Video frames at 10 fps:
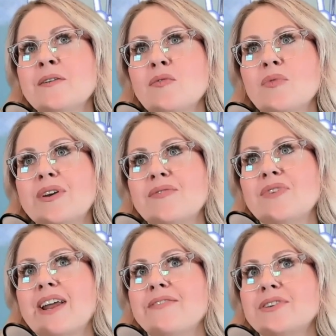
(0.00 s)
when
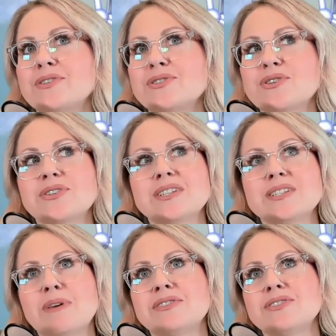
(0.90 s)
when I first heard this
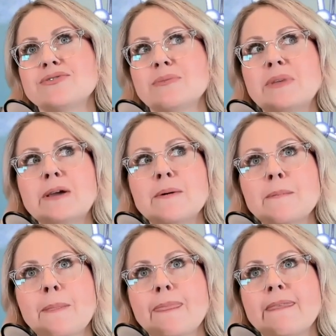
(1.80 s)
message from
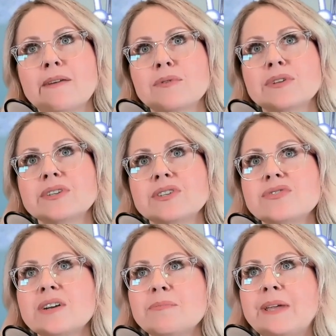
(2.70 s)
you that really
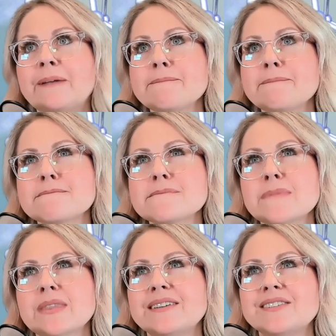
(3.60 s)
struck me
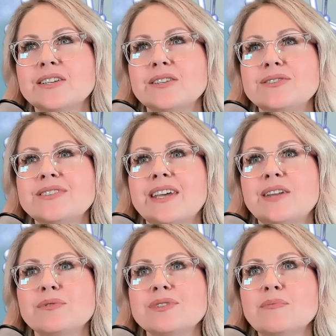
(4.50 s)
is that you said
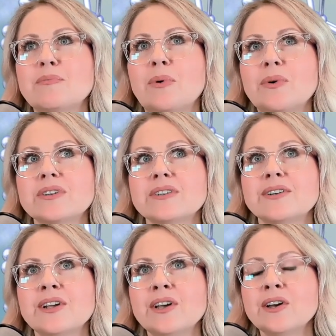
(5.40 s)
it was important
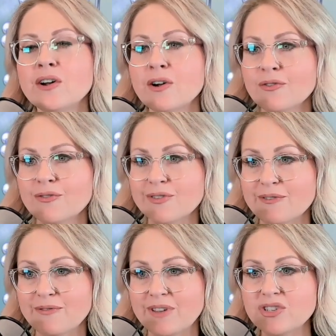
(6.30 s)
for the
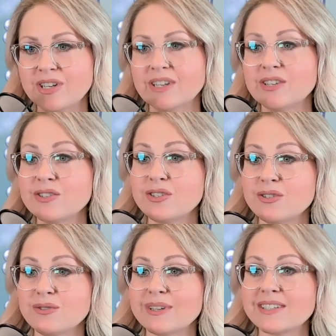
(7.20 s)
vision
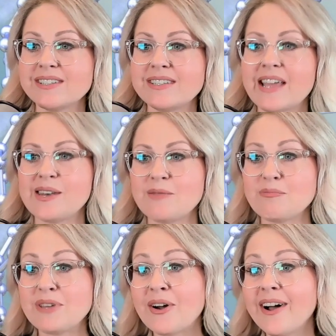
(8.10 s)
to extend
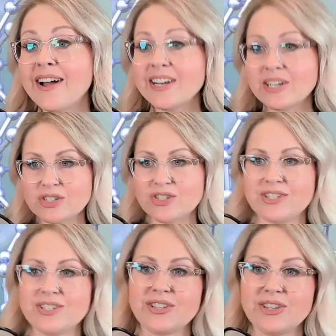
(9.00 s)
beyond
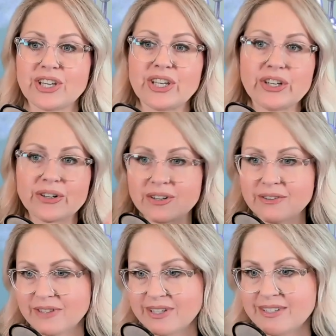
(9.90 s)
just the cure
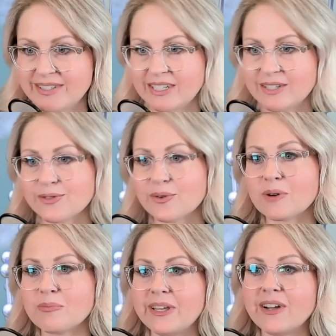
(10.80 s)
of the disease or
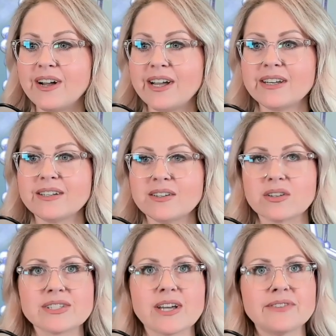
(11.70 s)
beyond,
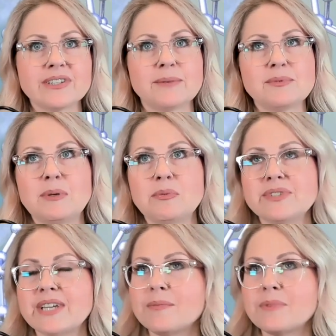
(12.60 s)
because oftentimes people would
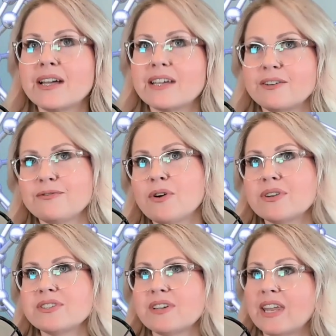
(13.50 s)
say, I'm not going to
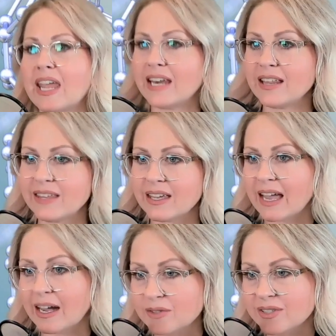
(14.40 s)
focus on anything
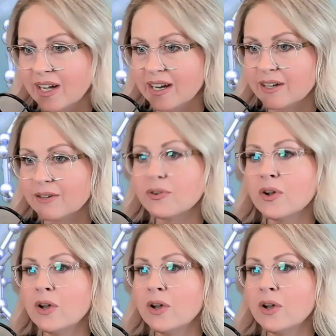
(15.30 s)
outside of